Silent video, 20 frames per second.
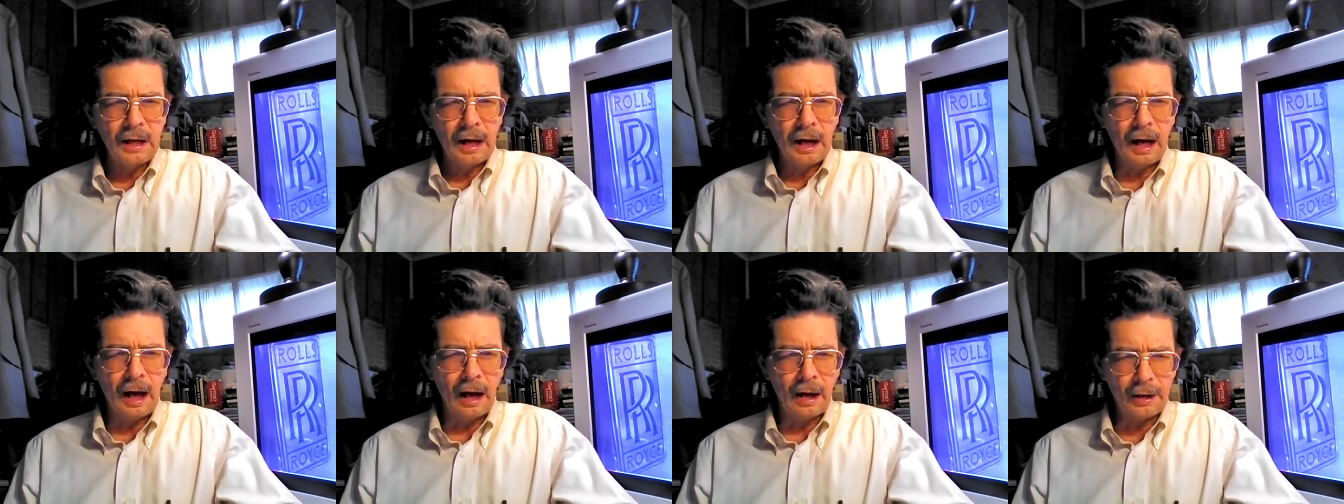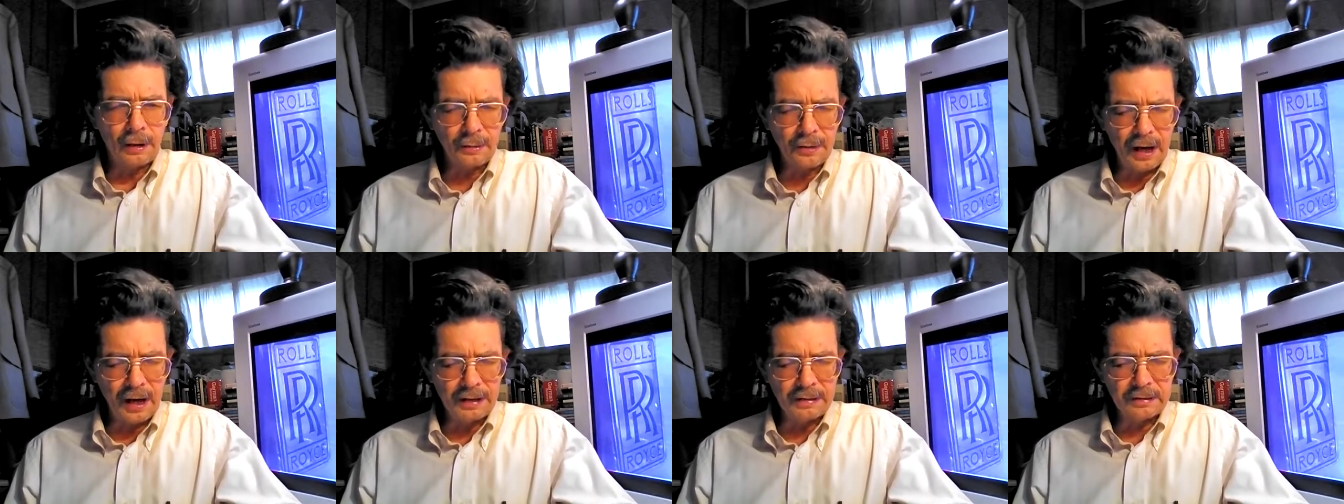our
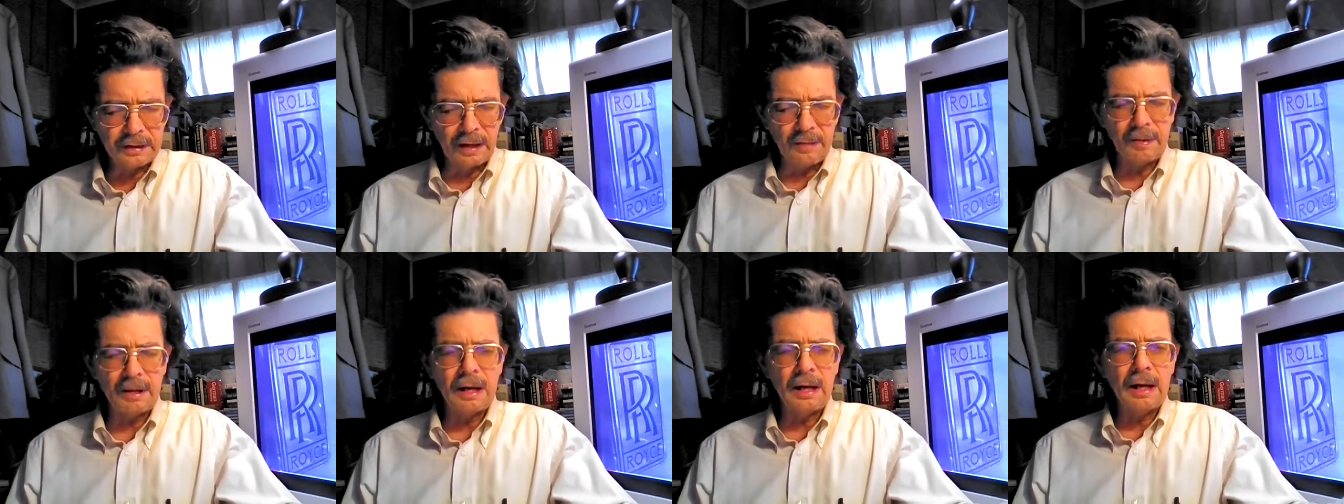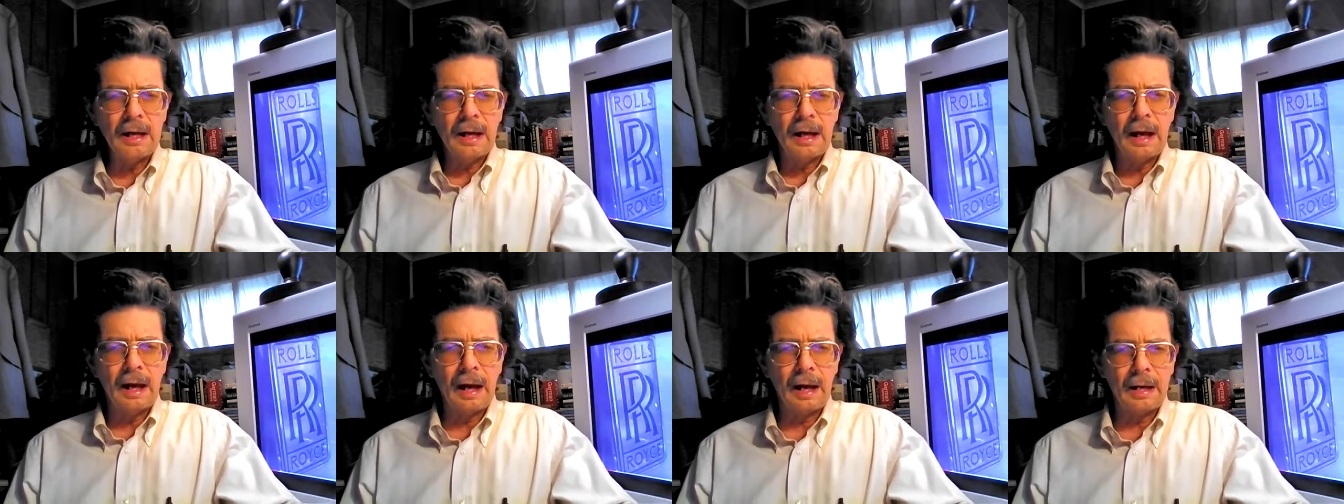creativity,
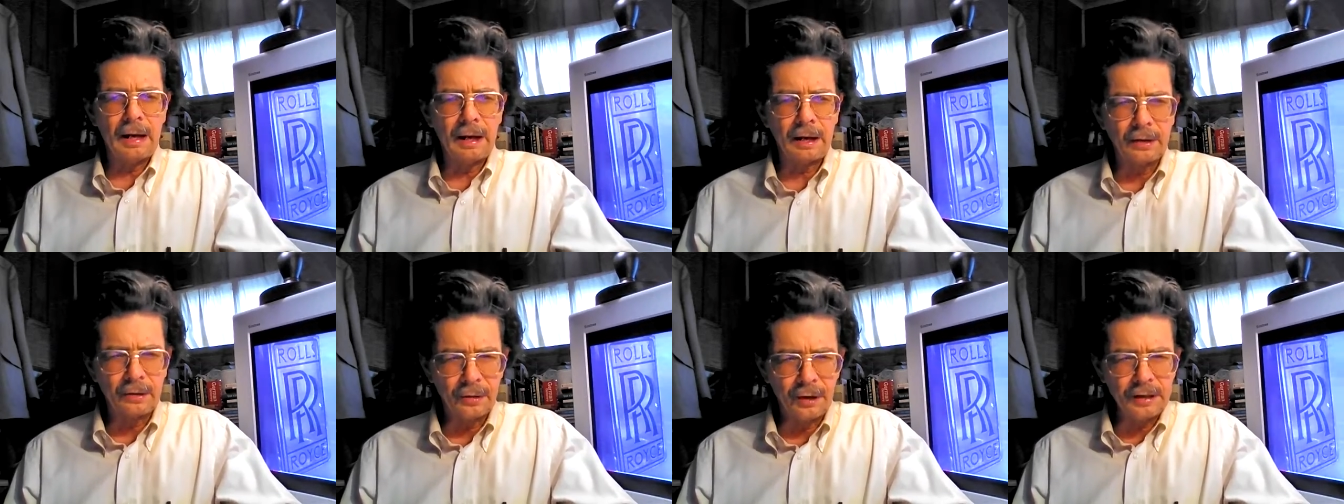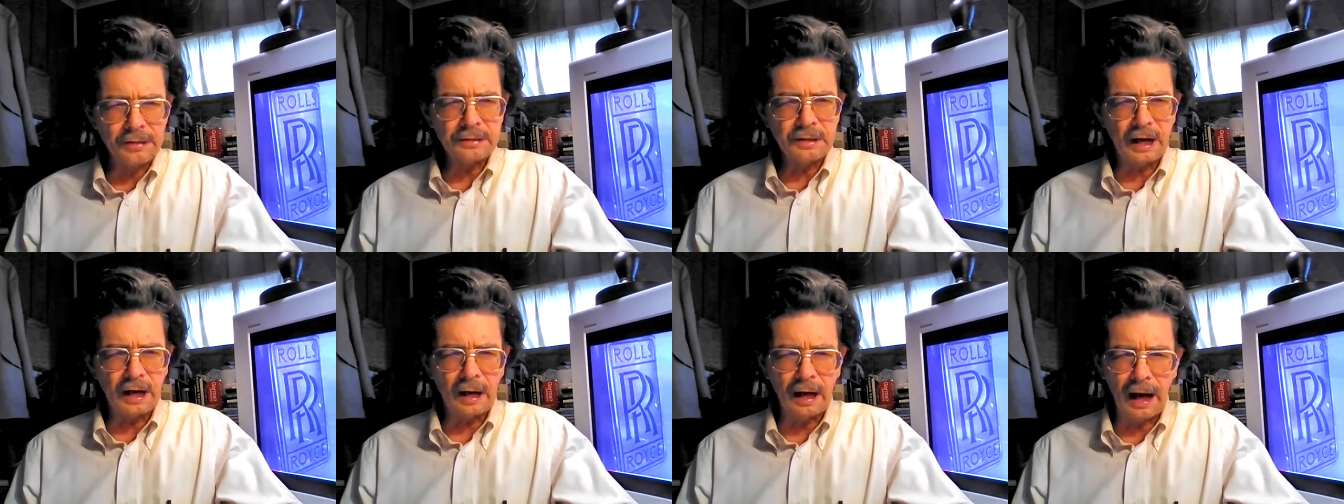and
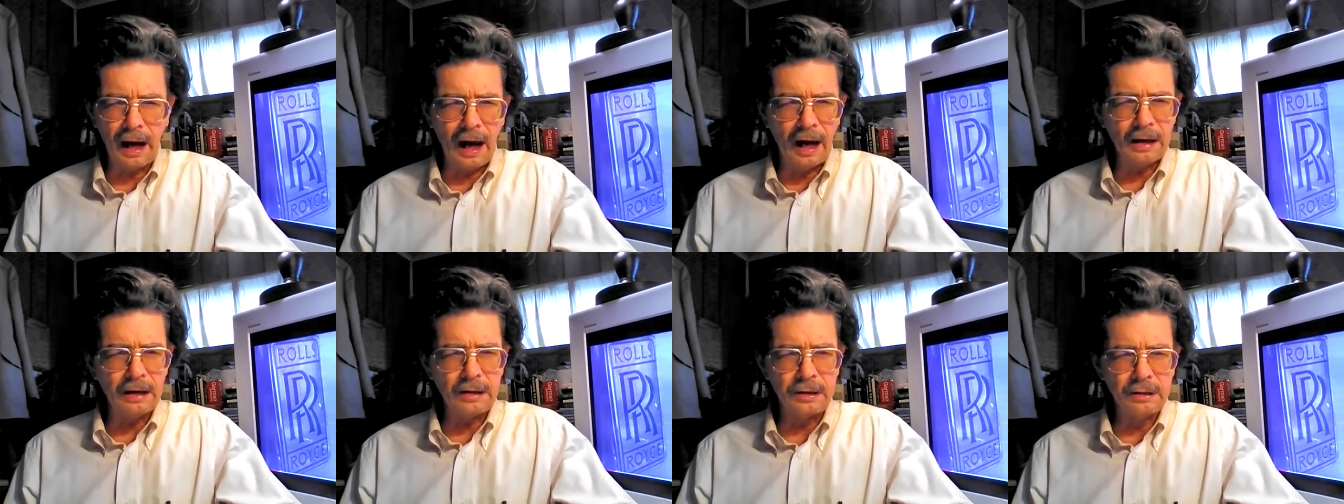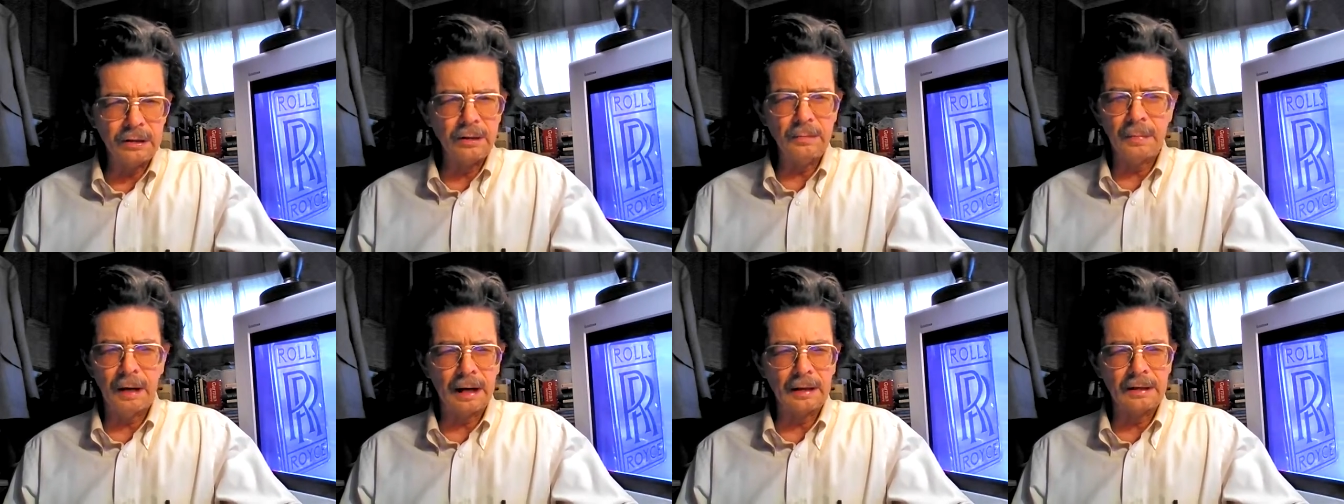increase our
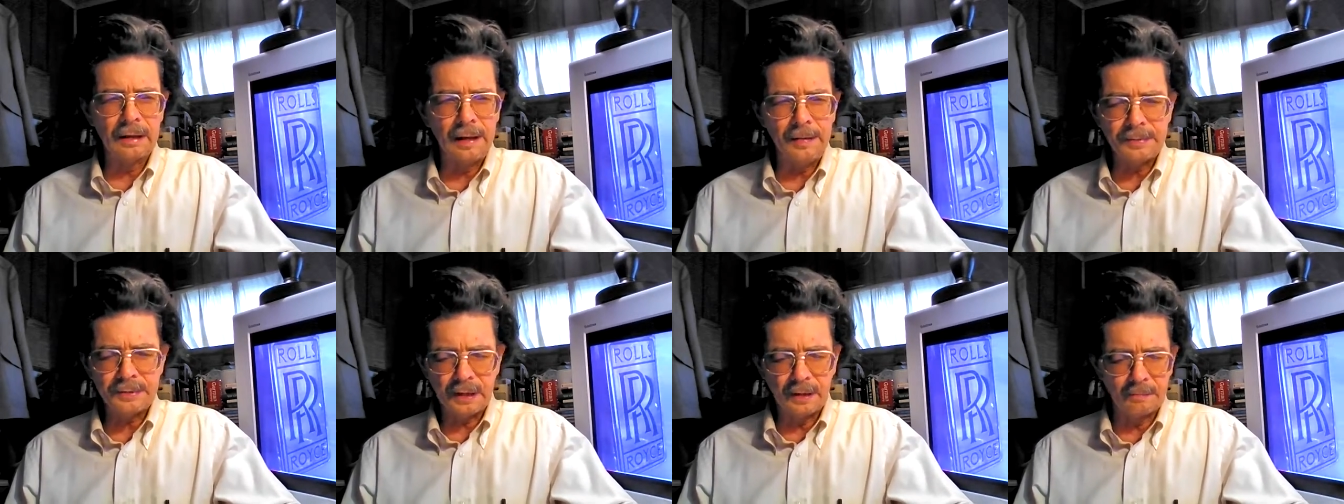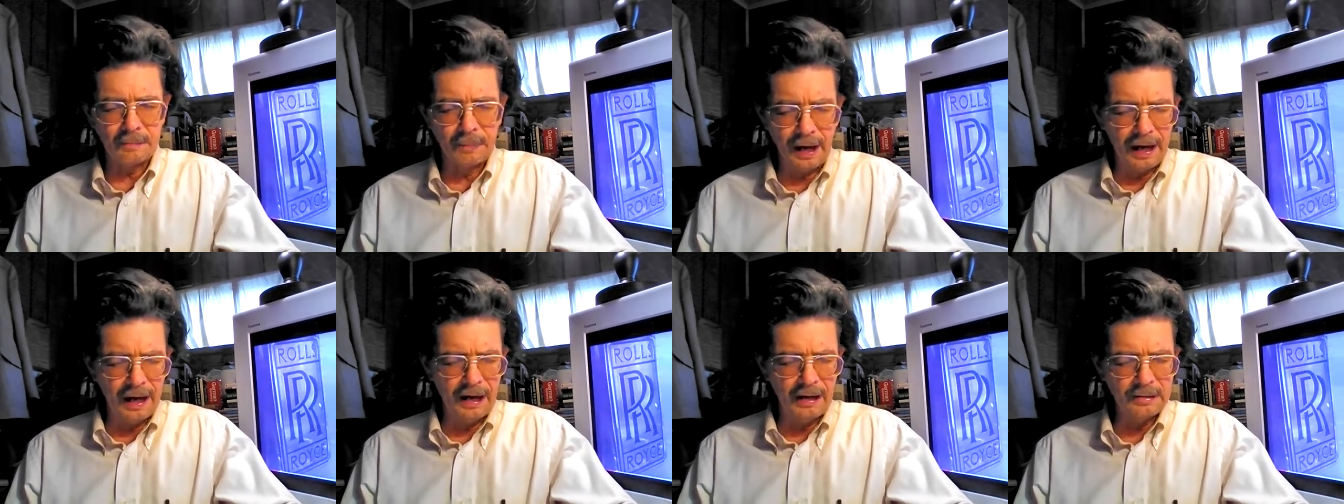IQ by leaps and
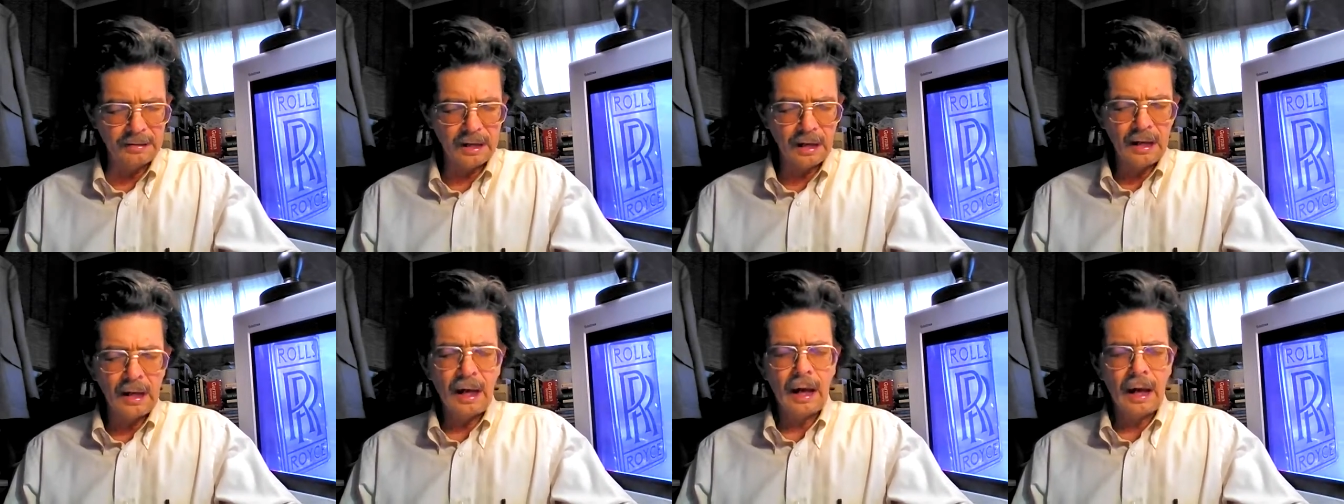bounds,